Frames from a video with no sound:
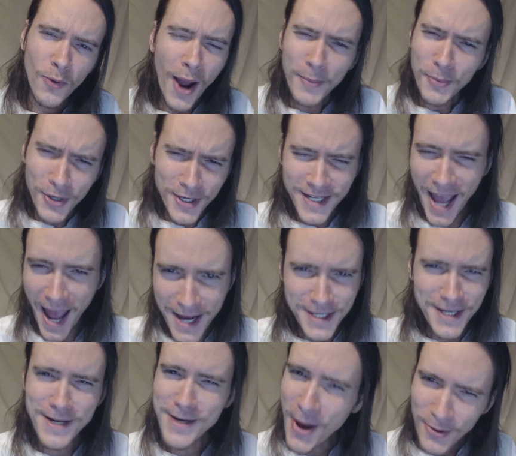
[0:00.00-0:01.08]
Why
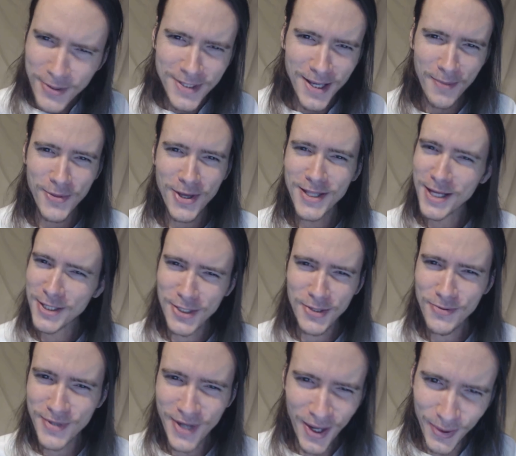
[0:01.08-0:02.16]
pretend to know something that
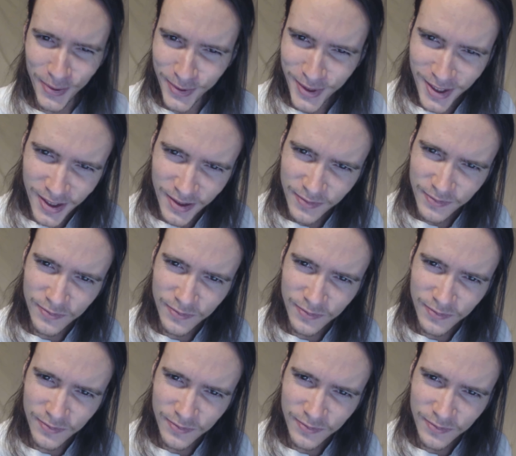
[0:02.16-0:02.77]
you don't?